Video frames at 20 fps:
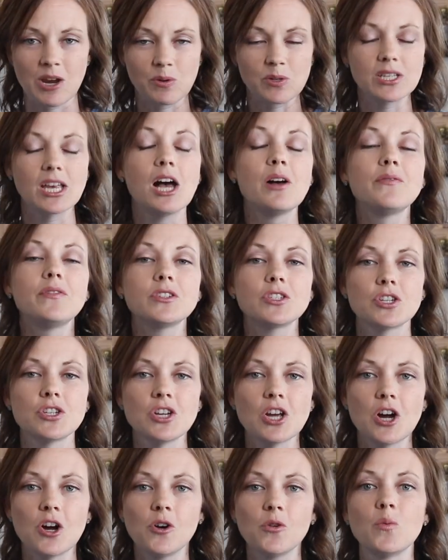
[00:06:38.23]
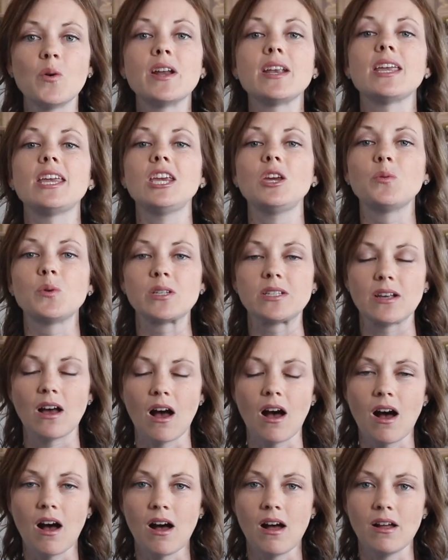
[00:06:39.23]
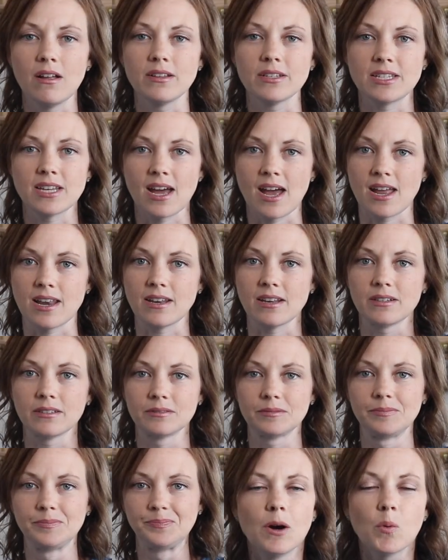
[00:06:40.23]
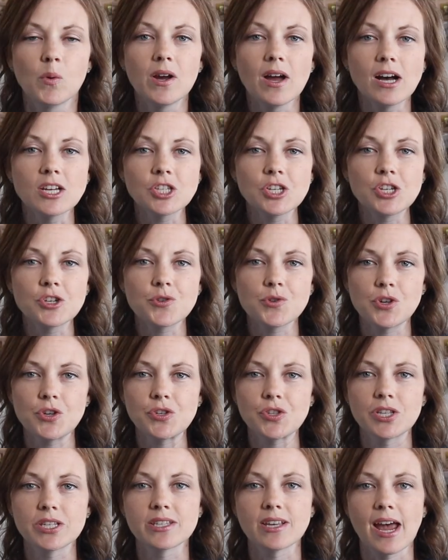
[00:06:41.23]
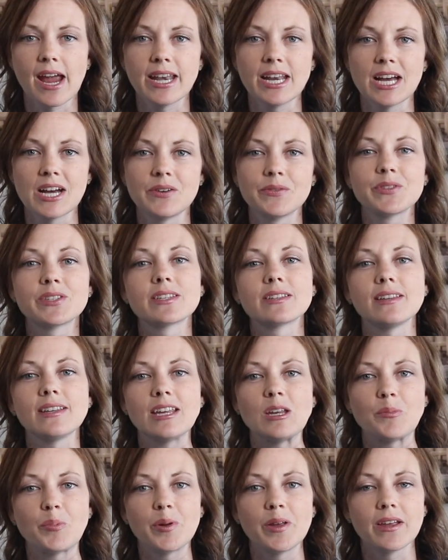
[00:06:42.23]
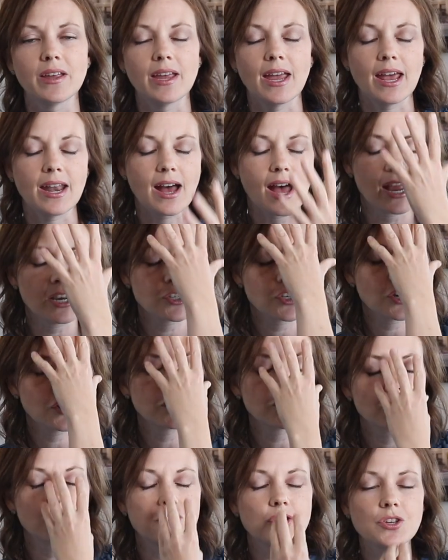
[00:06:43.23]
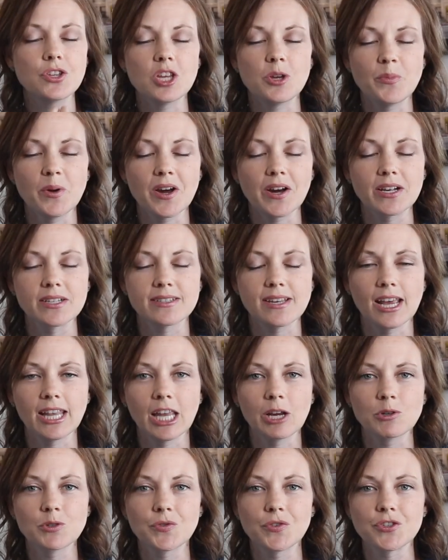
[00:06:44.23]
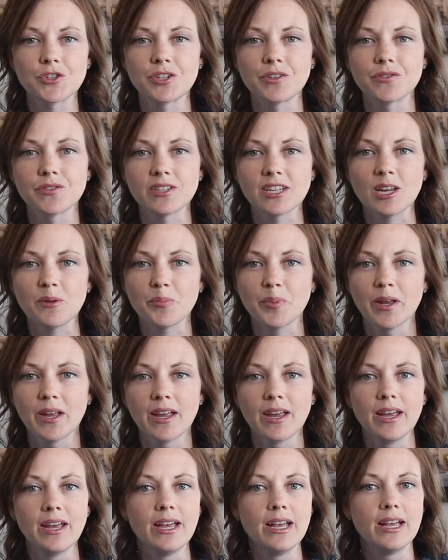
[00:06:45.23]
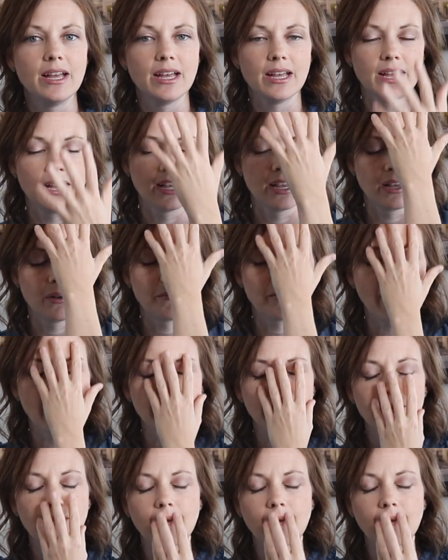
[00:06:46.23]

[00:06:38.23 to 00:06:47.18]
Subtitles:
was helpful to know when he was all done. We also introduced the sign of sleep, and I chose to do the American Sign Language version of sleep. My little